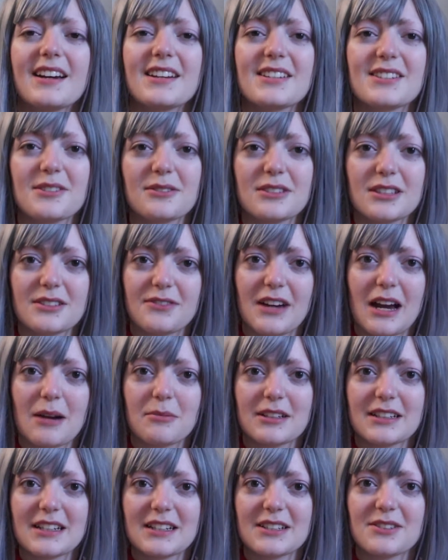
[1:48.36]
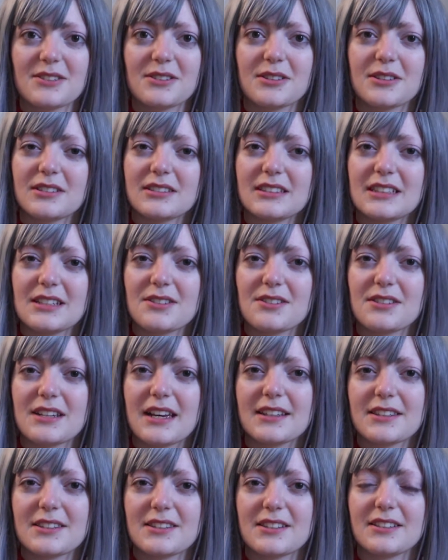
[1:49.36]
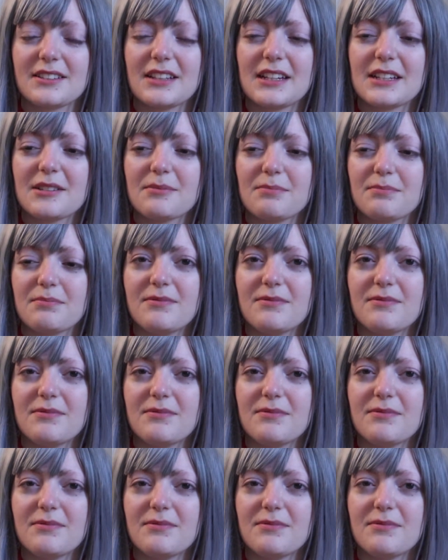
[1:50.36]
So this fabric is currently set to like